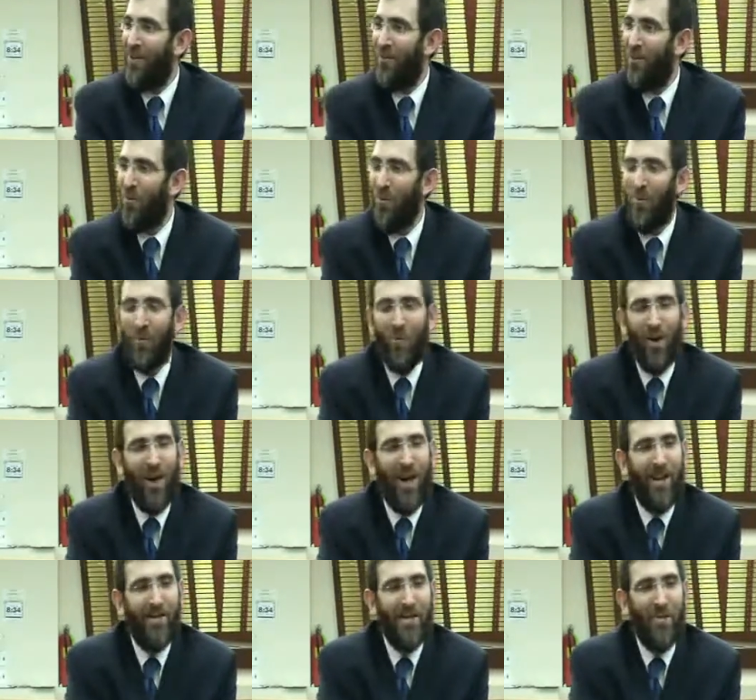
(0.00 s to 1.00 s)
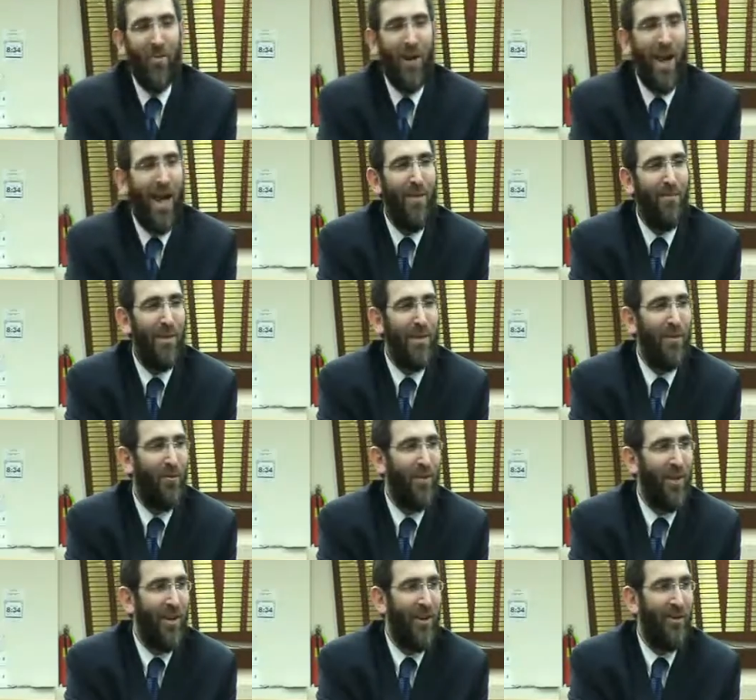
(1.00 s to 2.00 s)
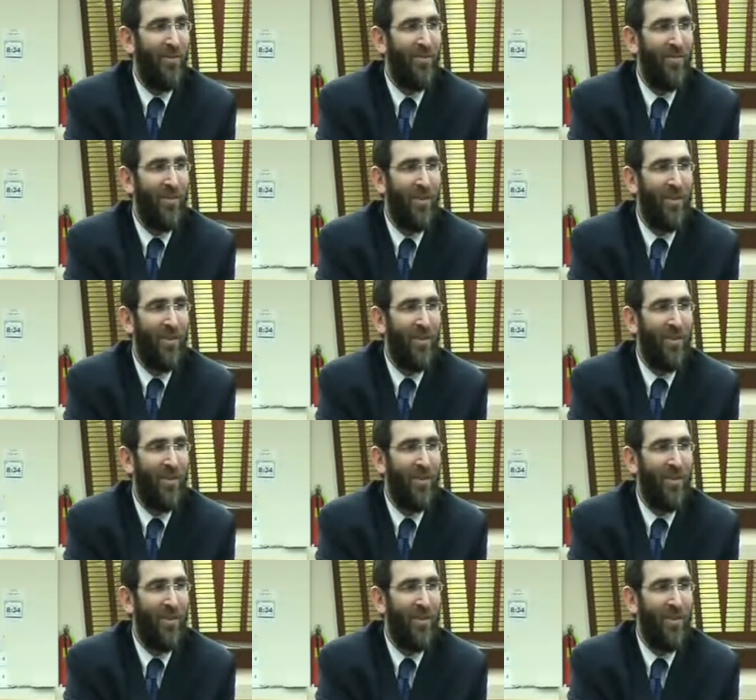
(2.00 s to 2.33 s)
You know, what, I said, what happened over there?